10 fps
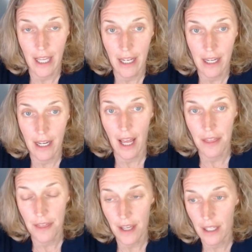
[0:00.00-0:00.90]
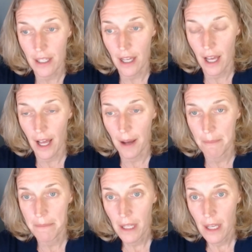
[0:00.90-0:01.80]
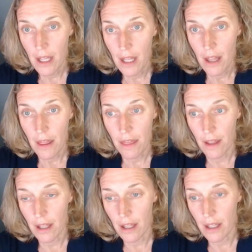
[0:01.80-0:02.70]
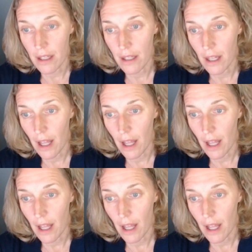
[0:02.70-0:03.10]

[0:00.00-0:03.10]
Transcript: and I think those